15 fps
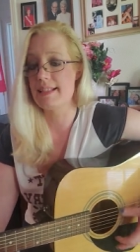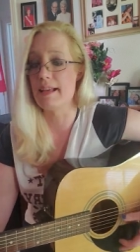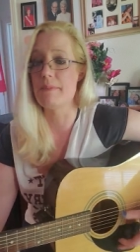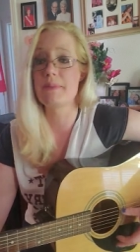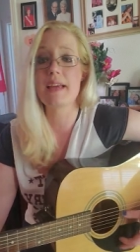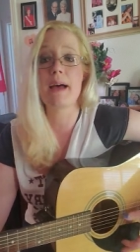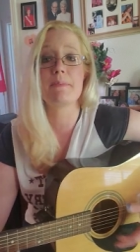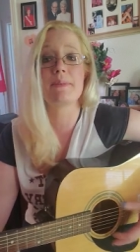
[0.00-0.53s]

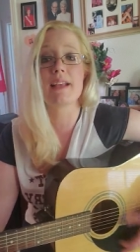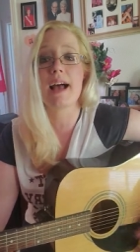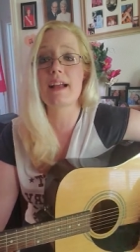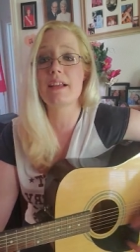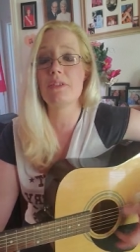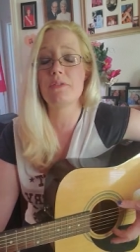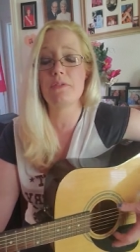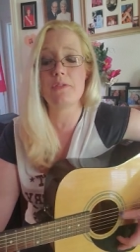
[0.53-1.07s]
Sometimes I
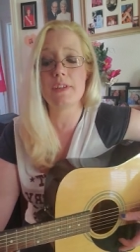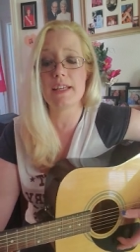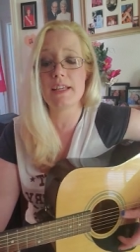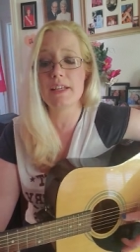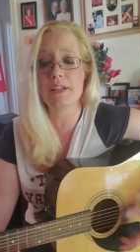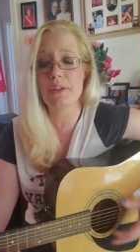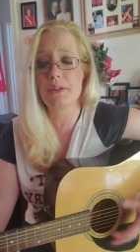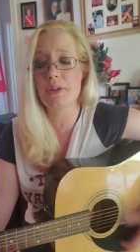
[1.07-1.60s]
can
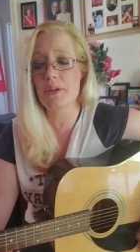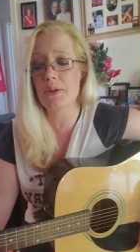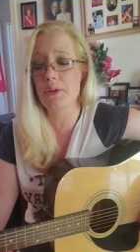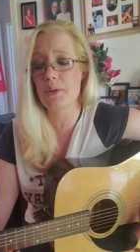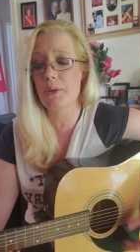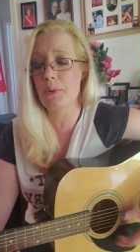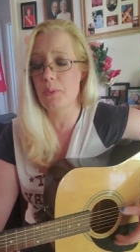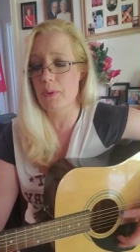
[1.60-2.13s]
feel
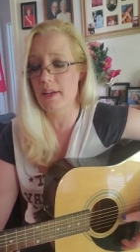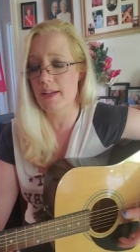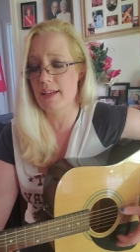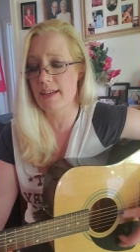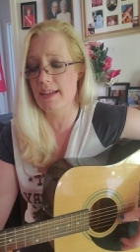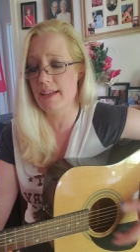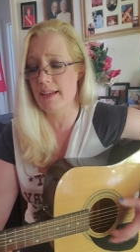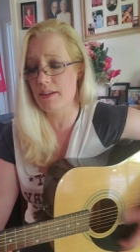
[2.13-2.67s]
you
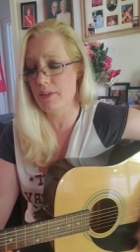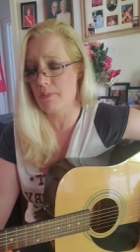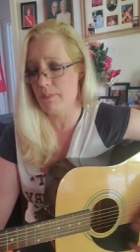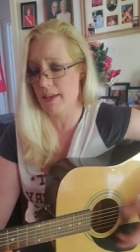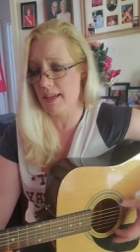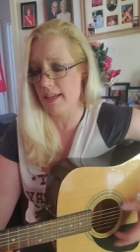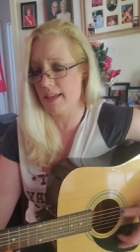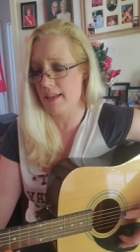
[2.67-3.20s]
with
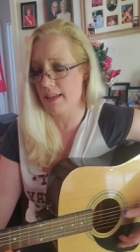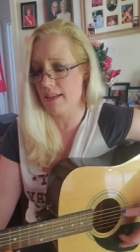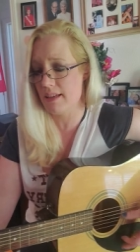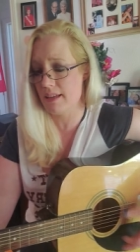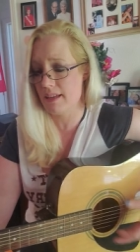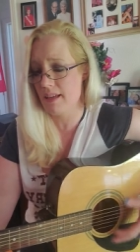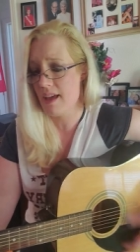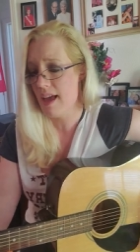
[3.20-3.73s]

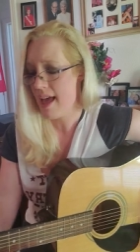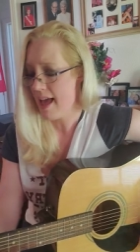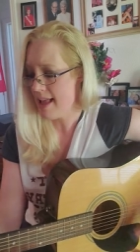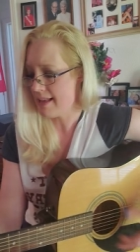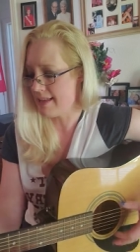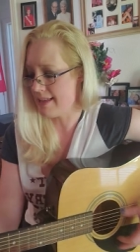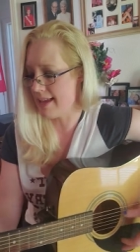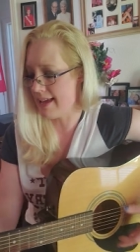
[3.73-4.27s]
me,
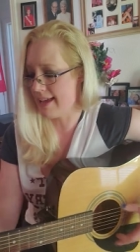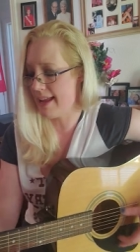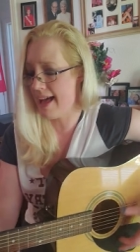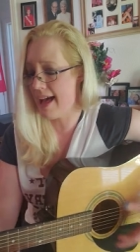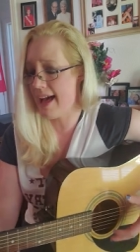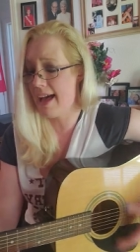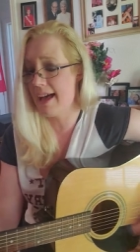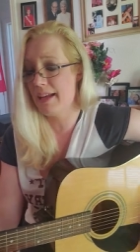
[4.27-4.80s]
yet
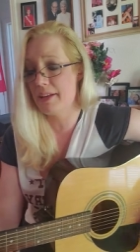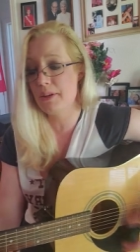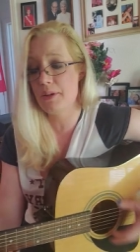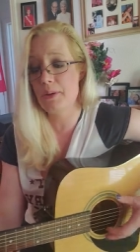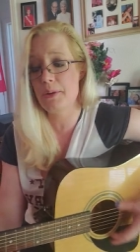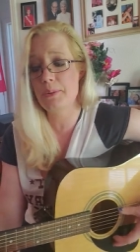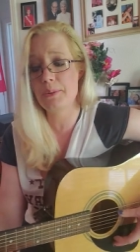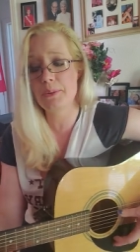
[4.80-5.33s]
I
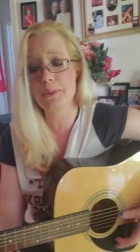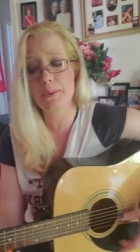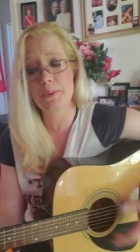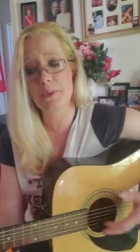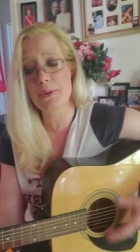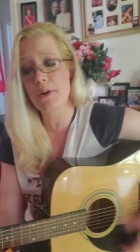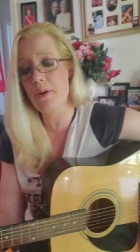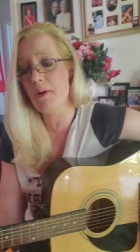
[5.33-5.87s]

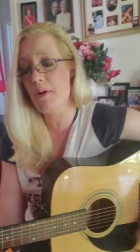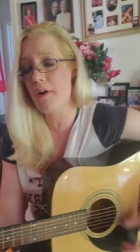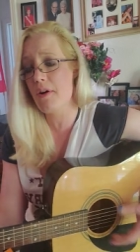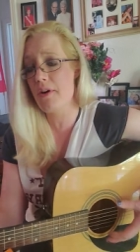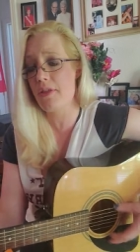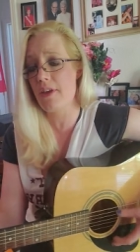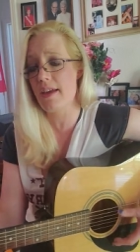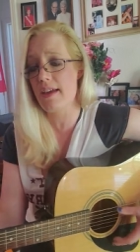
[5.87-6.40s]
know
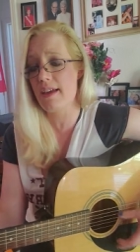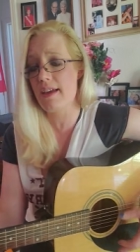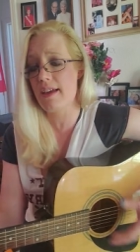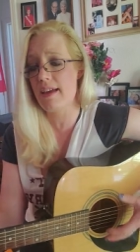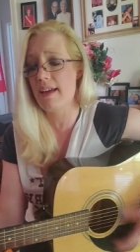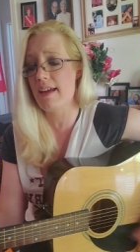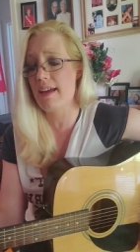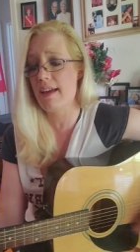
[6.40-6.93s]
you're
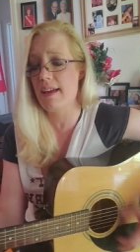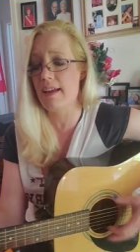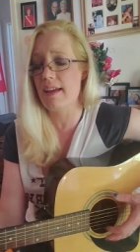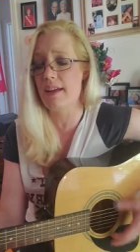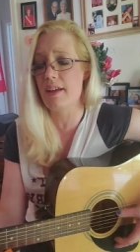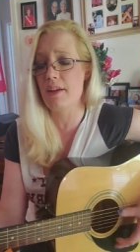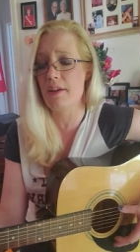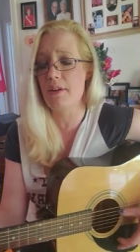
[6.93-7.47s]

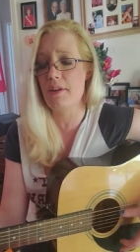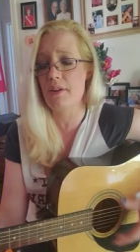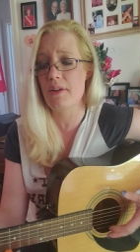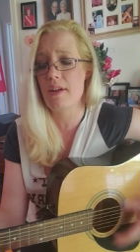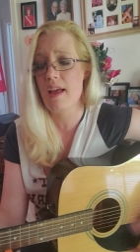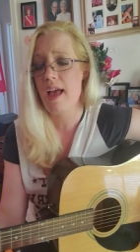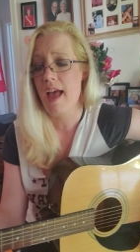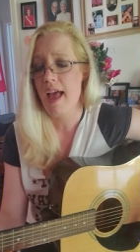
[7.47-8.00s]
there.
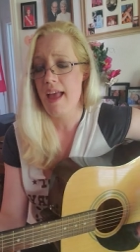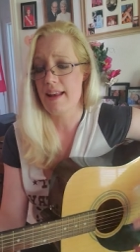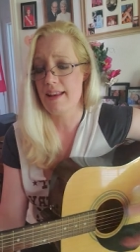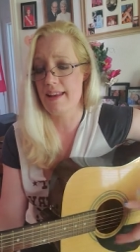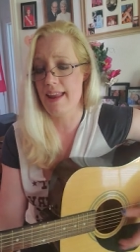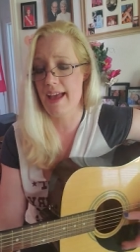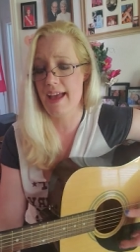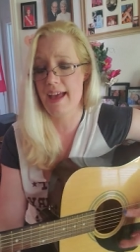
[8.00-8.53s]

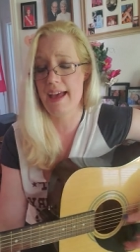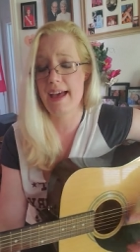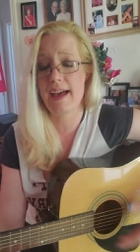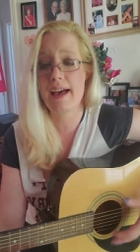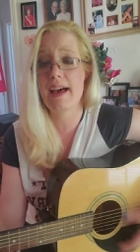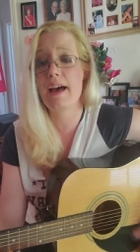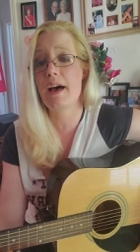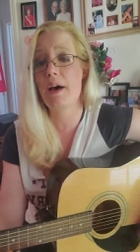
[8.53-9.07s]

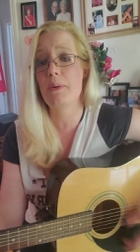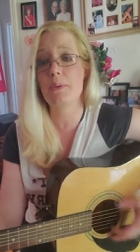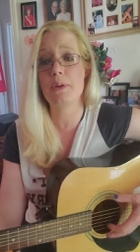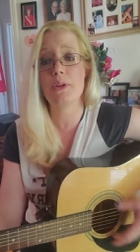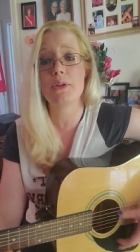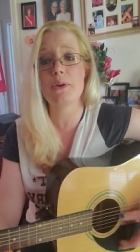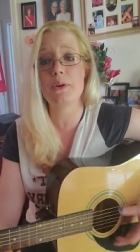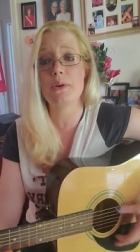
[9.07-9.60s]
Now
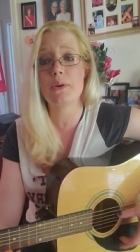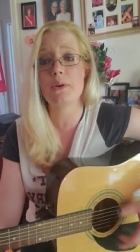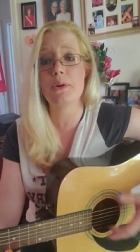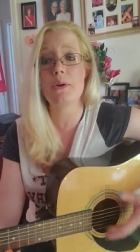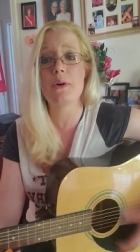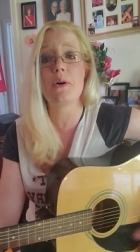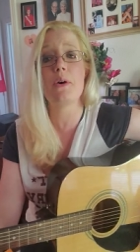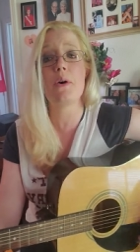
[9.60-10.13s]

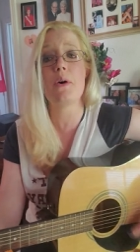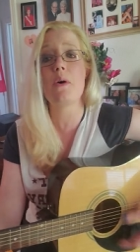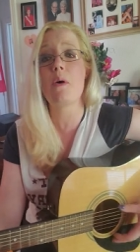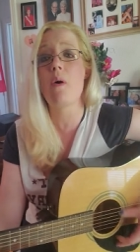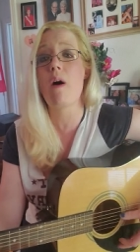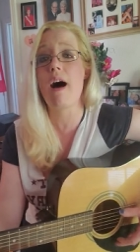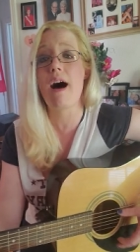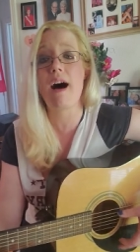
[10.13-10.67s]

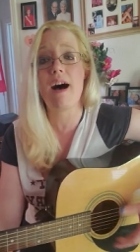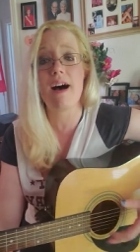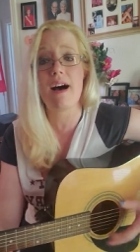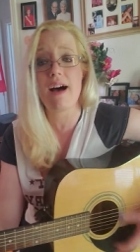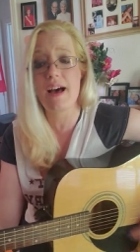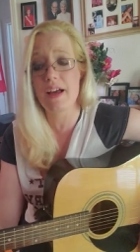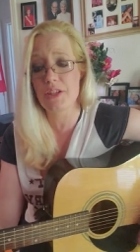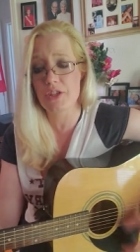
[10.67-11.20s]
you're
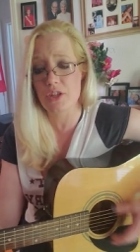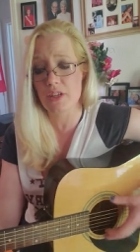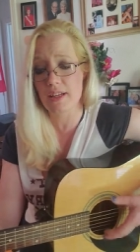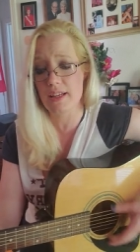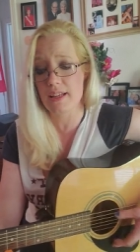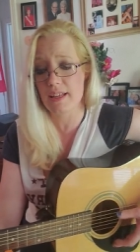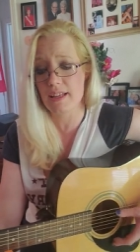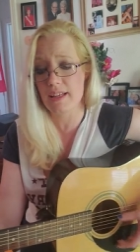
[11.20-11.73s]

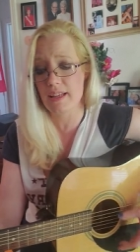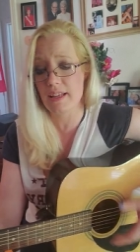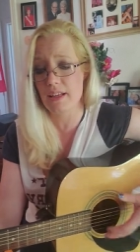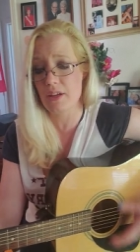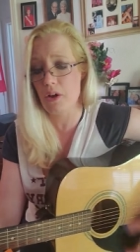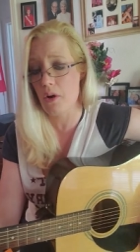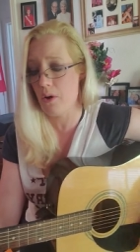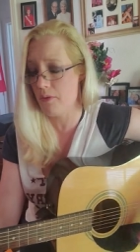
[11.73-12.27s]

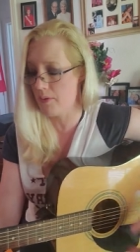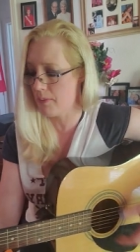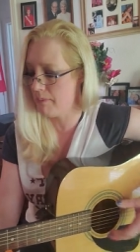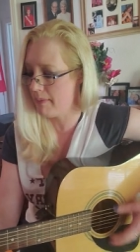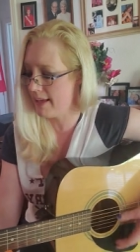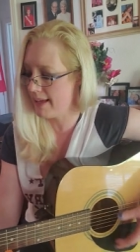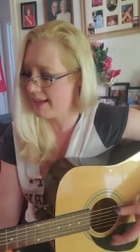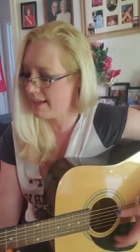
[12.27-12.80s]
watching
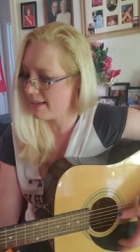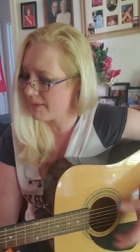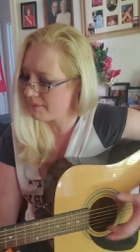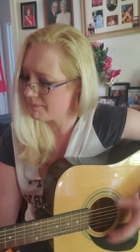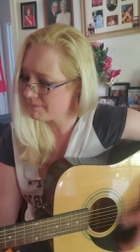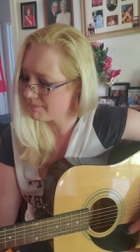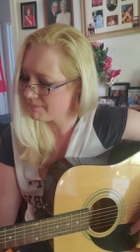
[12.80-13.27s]
over me.